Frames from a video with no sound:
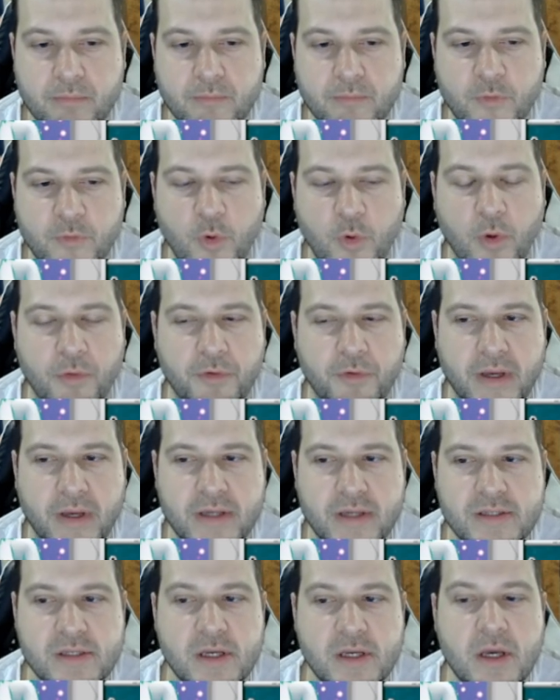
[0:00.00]
few other
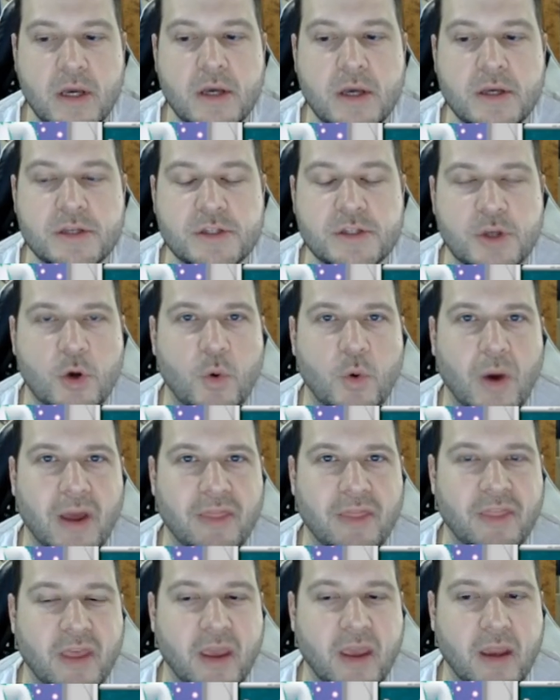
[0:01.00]
decks. So I
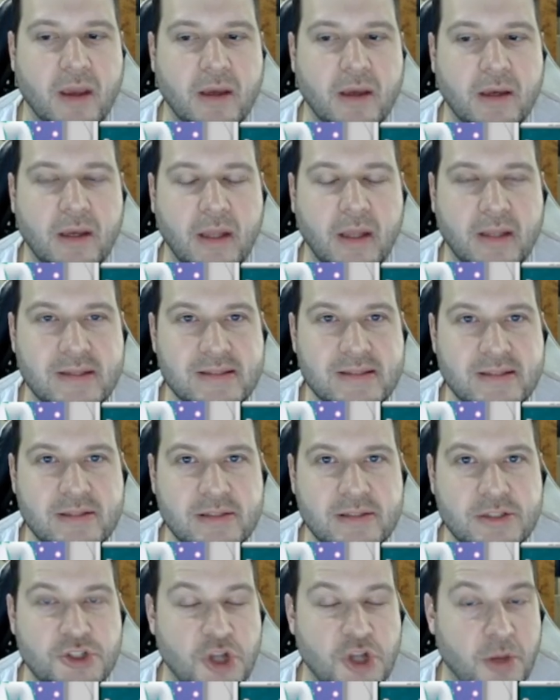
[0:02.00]
think it's
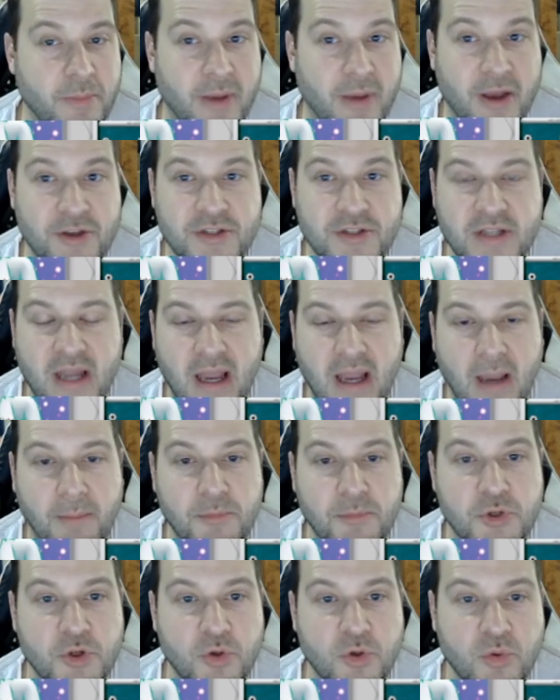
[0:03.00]
Chien-Pao's time
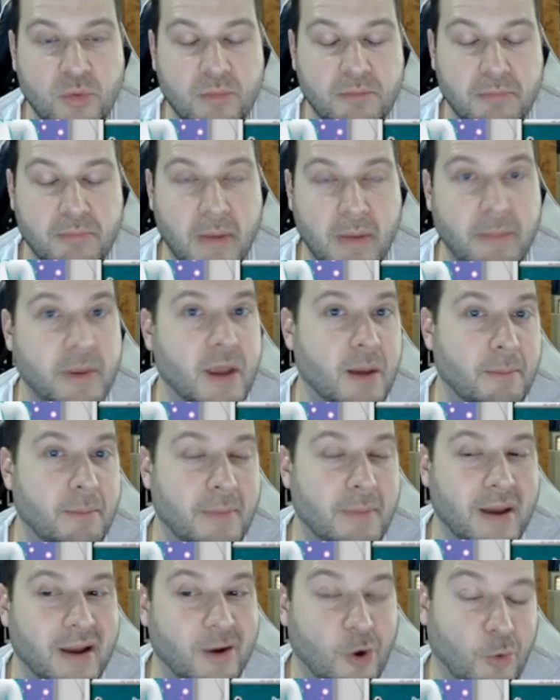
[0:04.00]
to maybe come
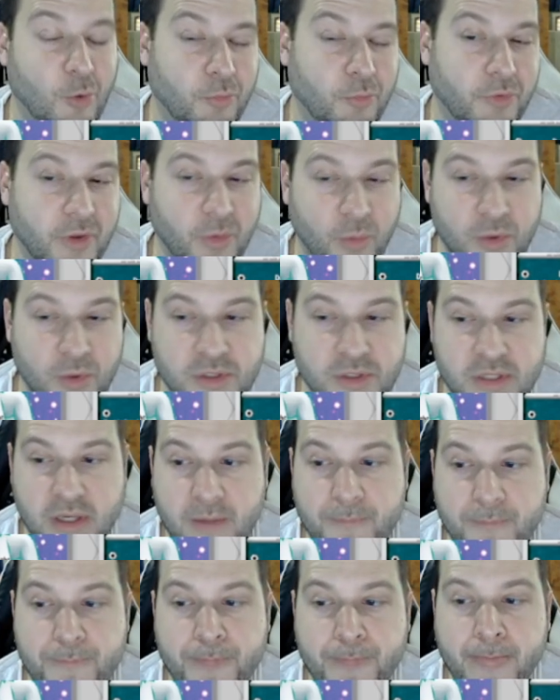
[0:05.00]
back. Hopefully, we'll see.
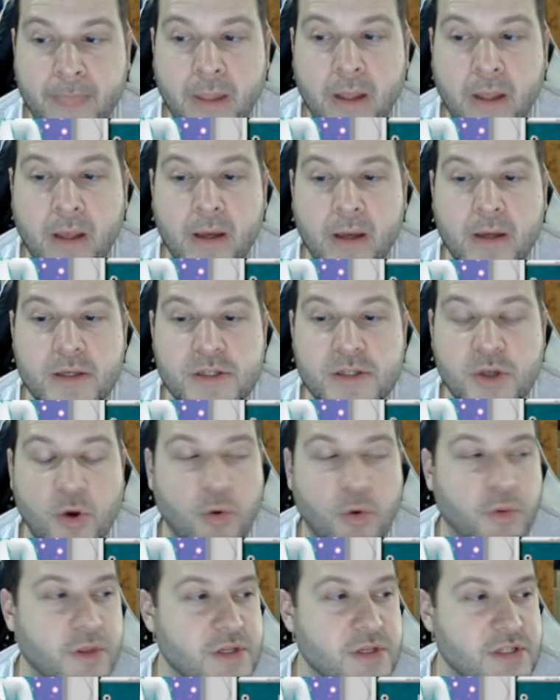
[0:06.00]

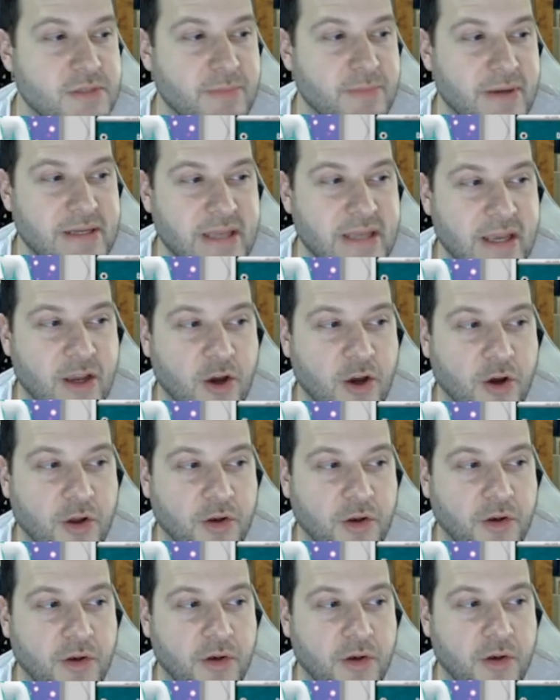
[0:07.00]
So this is my take
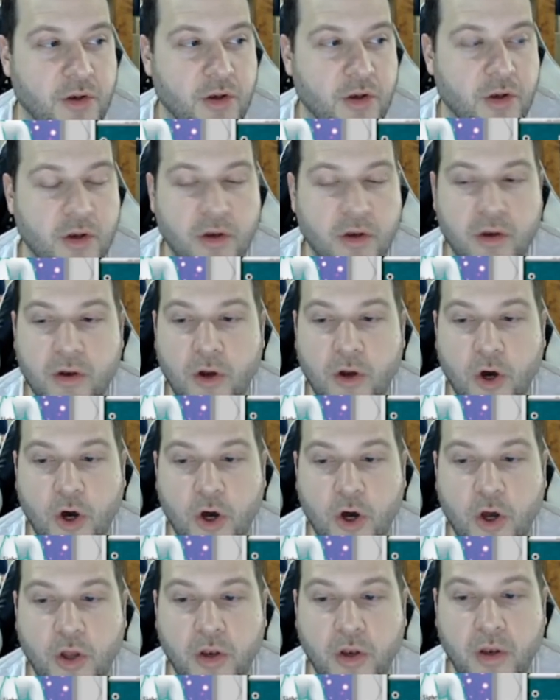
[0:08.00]
on
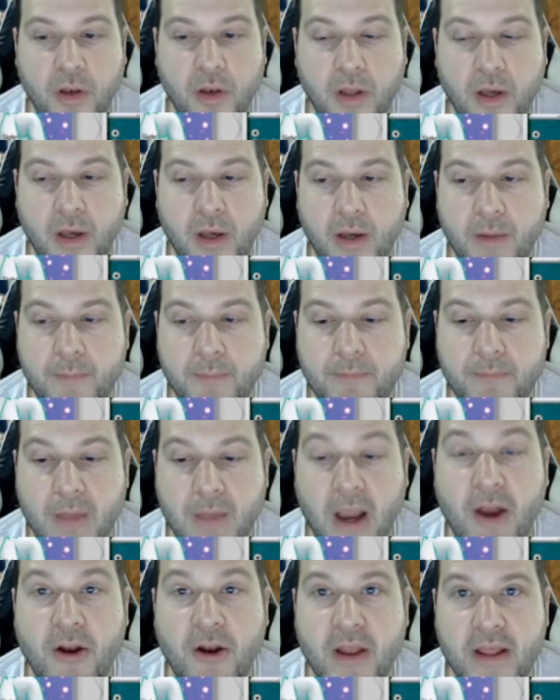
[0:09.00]

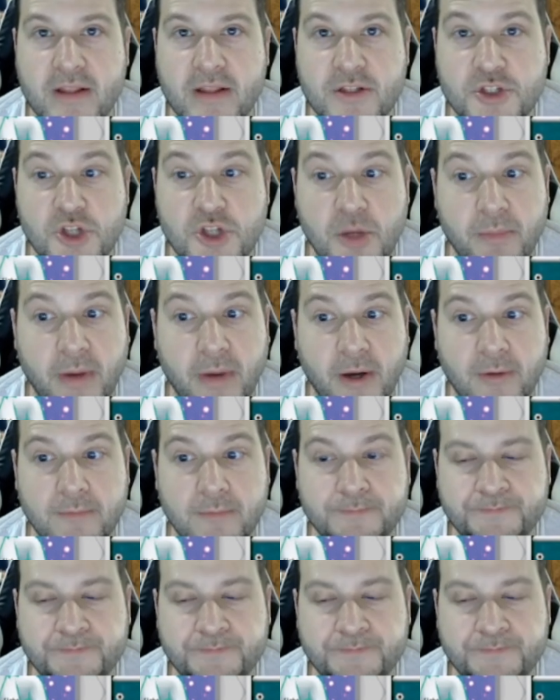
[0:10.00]
Iron Hand's Chien-Pao.